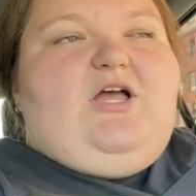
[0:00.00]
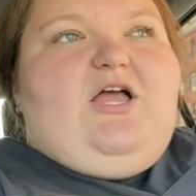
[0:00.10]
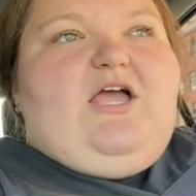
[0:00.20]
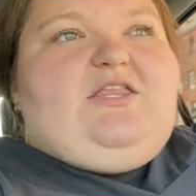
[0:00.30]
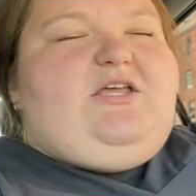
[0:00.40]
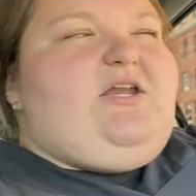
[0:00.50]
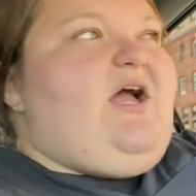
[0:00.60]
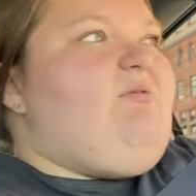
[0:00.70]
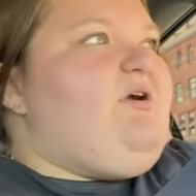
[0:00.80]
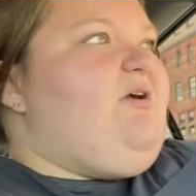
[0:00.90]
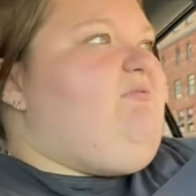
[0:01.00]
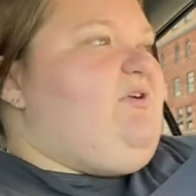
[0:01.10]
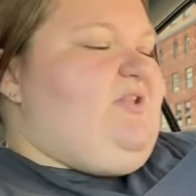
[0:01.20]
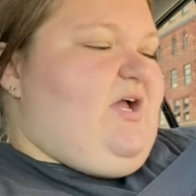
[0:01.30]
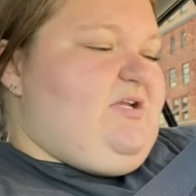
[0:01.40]
And then now we're at one
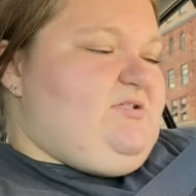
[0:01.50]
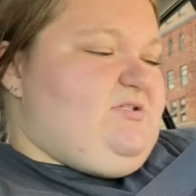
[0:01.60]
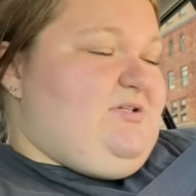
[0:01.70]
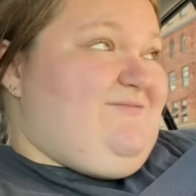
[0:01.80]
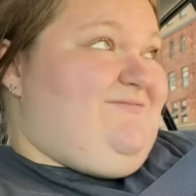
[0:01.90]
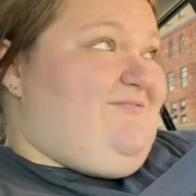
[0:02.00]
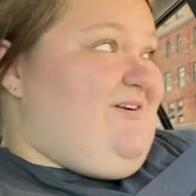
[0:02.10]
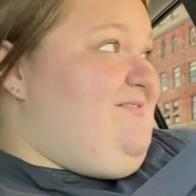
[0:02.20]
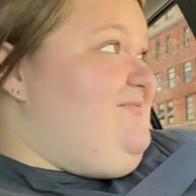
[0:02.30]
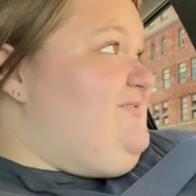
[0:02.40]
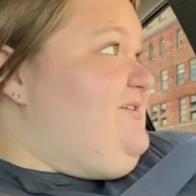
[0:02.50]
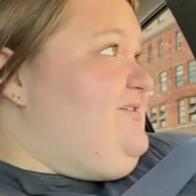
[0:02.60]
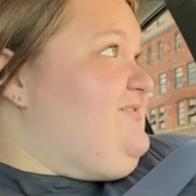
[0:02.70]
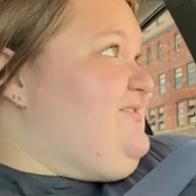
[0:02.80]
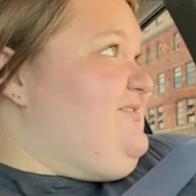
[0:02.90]
that I just like found and
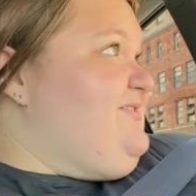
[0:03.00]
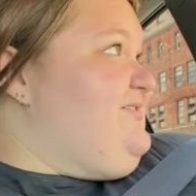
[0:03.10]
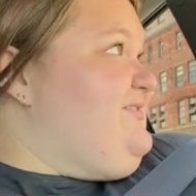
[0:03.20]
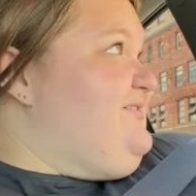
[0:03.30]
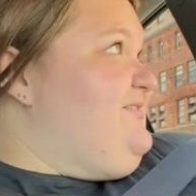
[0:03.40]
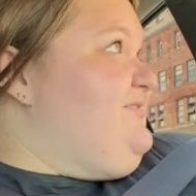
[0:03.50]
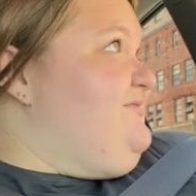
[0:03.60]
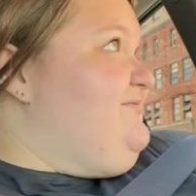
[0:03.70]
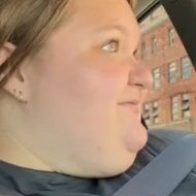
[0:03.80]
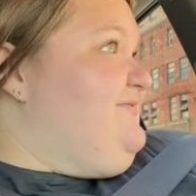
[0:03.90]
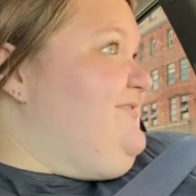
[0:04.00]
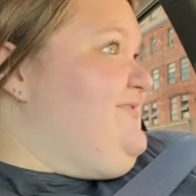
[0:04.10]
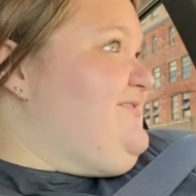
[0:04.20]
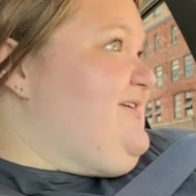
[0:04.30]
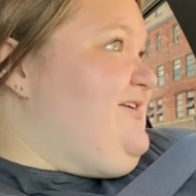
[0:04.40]
it's kind little
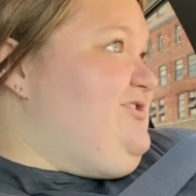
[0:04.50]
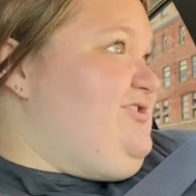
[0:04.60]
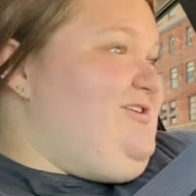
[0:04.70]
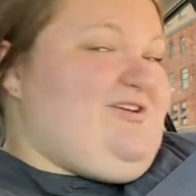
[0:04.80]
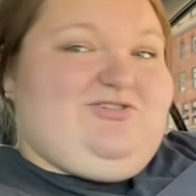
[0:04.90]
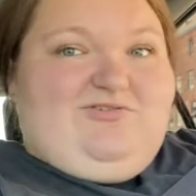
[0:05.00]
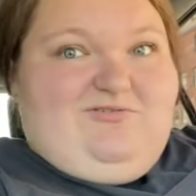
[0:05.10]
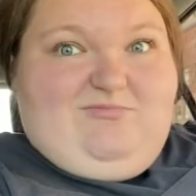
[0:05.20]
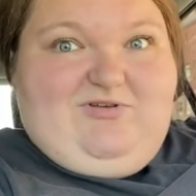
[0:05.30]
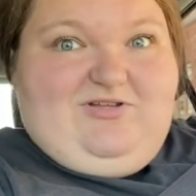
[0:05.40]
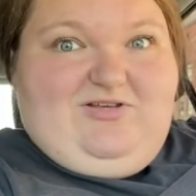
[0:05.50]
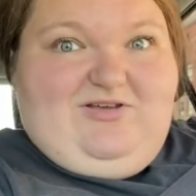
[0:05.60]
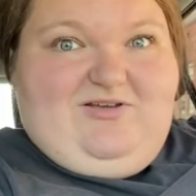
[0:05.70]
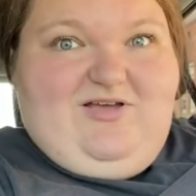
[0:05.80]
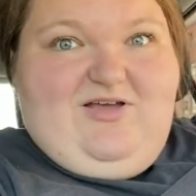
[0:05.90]
sketchy. I'll show you the building.
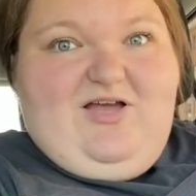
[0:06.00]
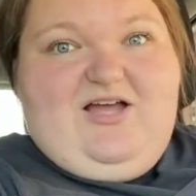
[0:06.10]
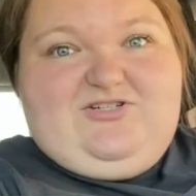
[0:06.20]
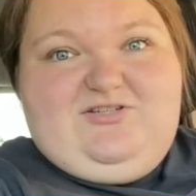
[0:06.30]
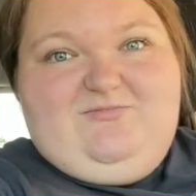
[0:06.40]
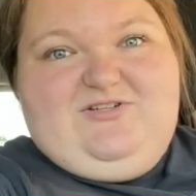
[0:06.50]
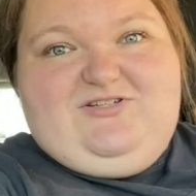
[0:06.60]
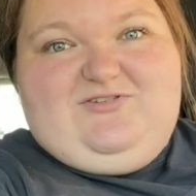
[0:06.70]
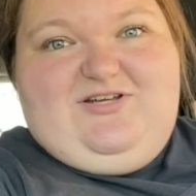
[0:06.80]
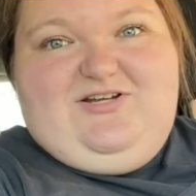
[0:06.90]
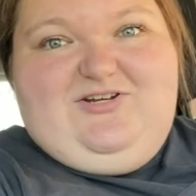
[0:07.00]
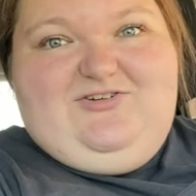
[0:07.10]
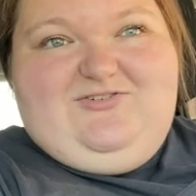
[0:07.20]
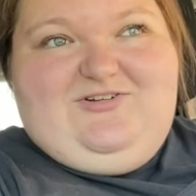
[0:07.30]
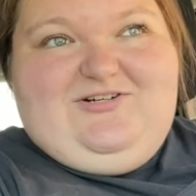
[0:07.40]
Actually, the building's right here.
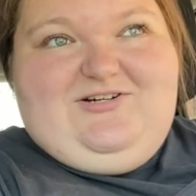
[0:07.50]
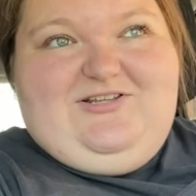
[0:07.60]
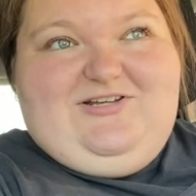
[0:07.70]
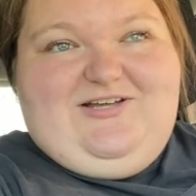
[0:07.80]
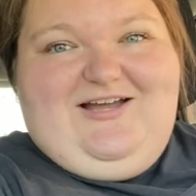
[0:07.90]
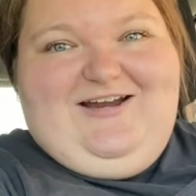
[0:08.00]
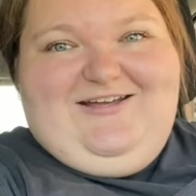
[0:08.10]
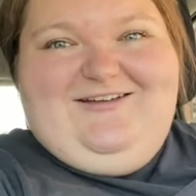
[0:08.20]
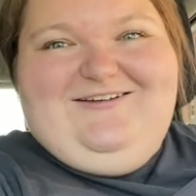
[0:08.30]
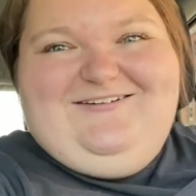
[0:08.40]
You are already looking at it.